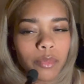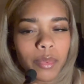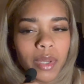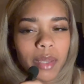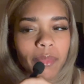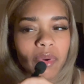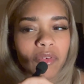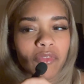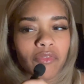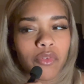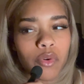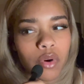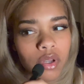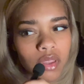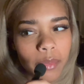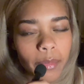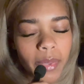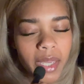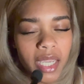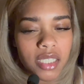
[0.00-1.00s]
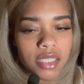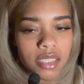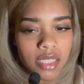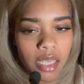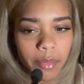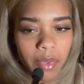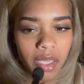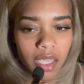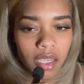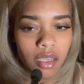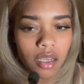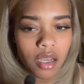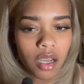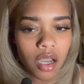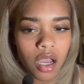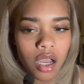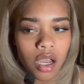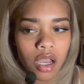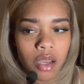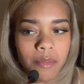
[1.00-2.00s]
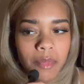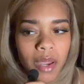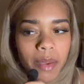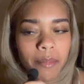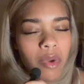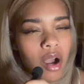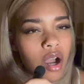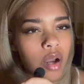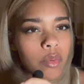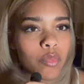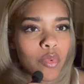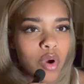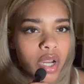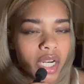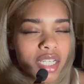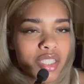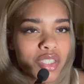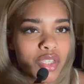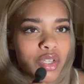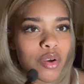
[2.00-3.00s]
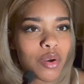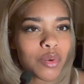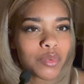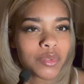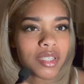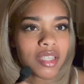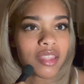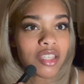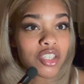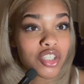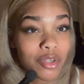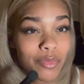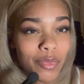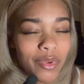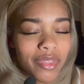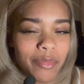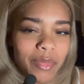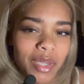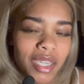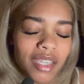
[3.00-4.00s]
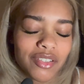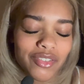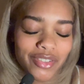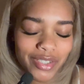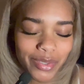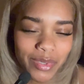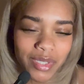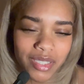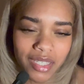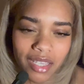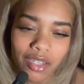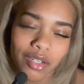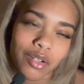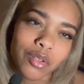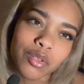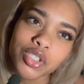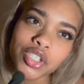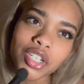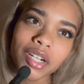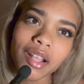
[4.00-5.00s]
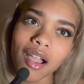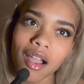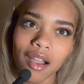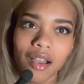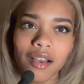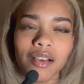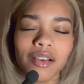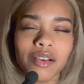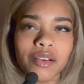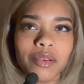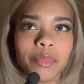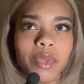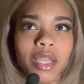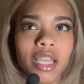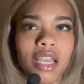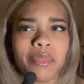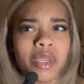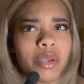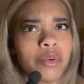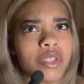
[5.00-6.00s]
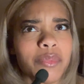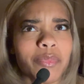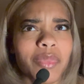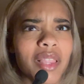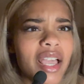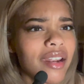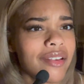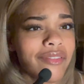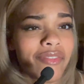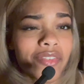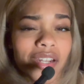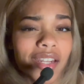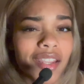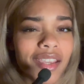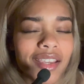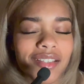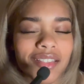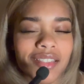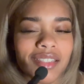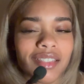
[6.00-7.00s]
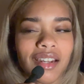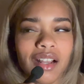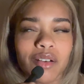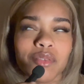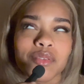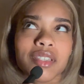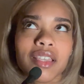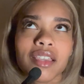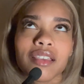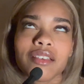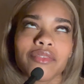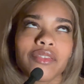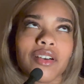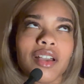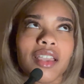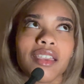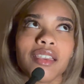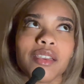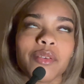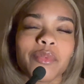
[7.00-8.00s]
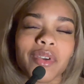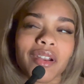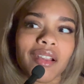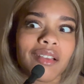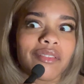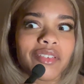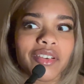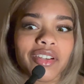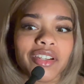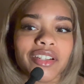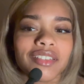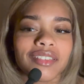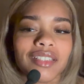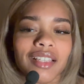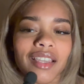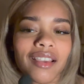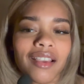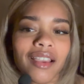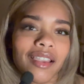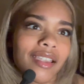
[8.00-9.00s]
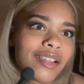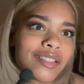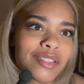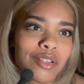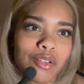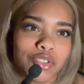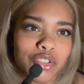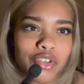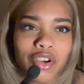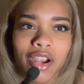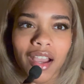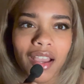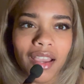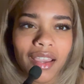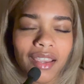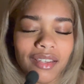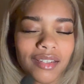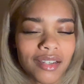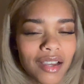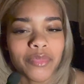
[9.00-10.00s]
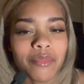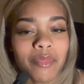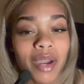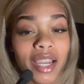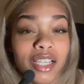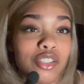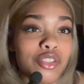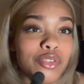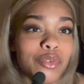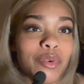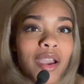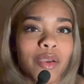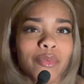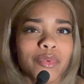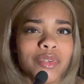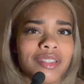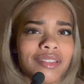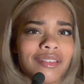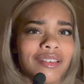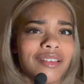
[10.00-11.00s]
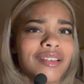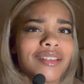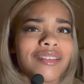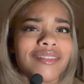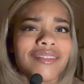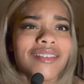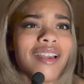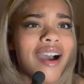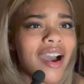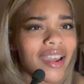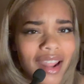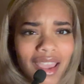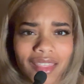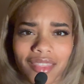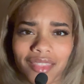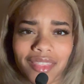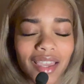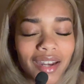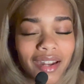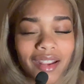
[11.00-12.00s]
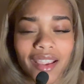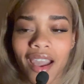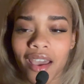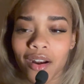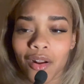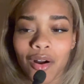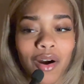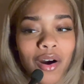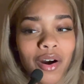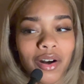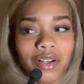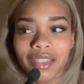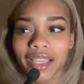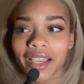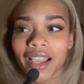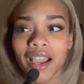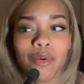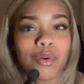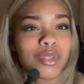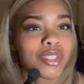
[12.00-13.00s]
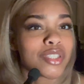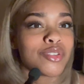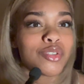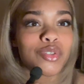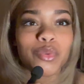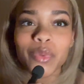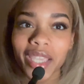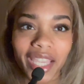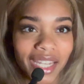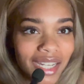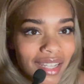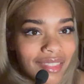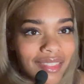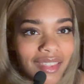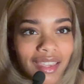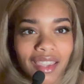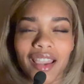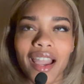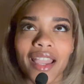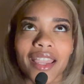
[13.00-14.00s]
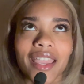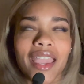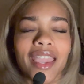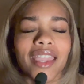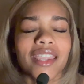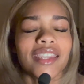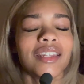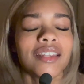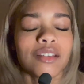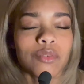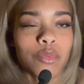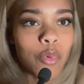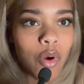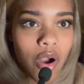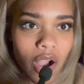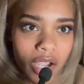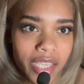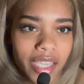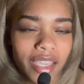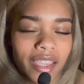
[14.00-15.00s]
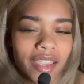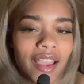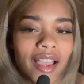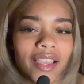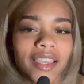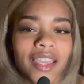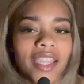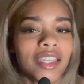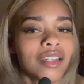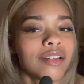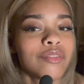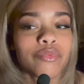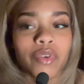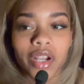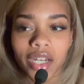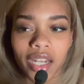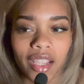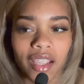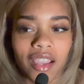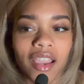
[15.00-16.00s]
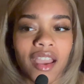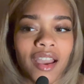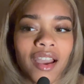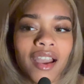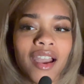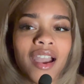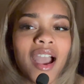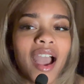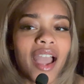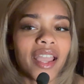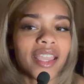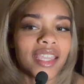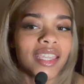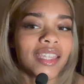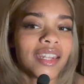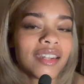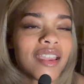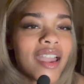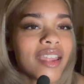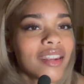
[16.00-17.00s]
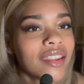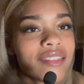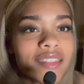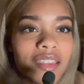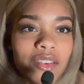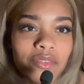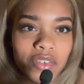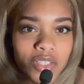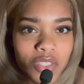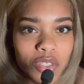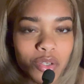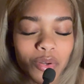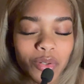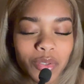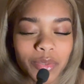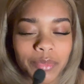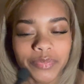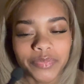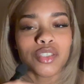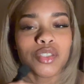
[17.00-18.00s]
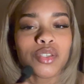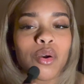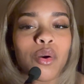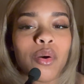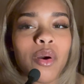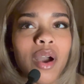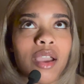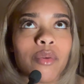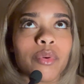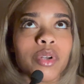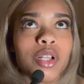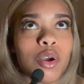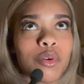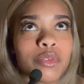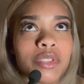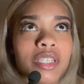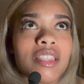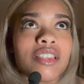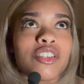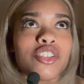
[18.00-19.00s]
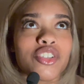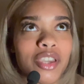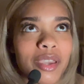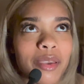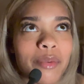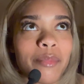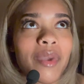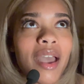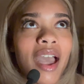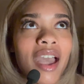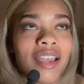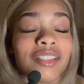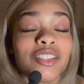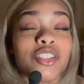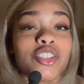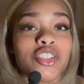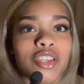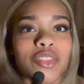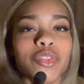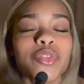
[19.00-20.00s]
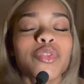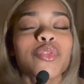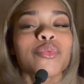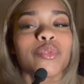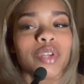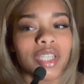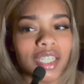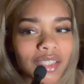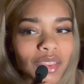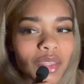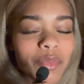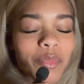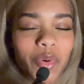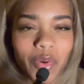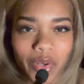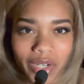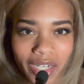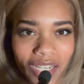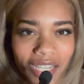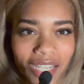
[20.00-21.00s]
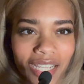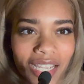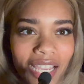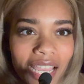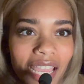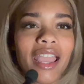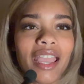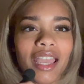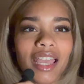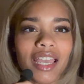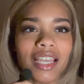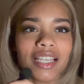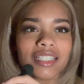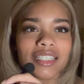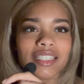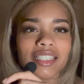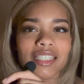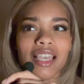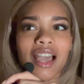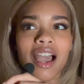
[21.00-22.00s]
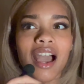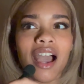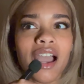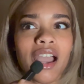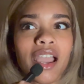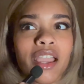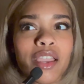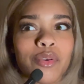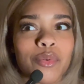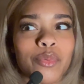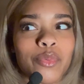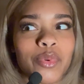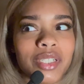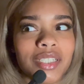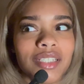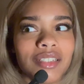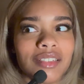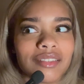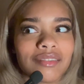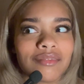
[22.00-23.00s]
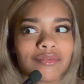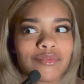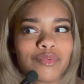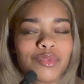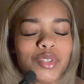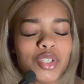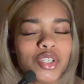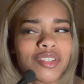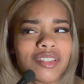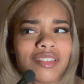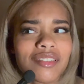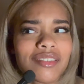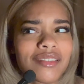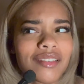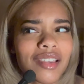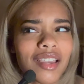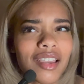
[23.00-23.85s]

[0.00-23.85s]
bit before the pandemic, my mom wanted to go to the gym with me, and she was like, you should come. It was Planet Fitness, and I was like, fuck it, whatever. Like, I guess I'll try. Mind you, I was not athletic at all. Like, I wasn't doing anything. I hated walking, I hated running. I hated anything physical. So I would go to the gym at legit 3 in the morning, and I would just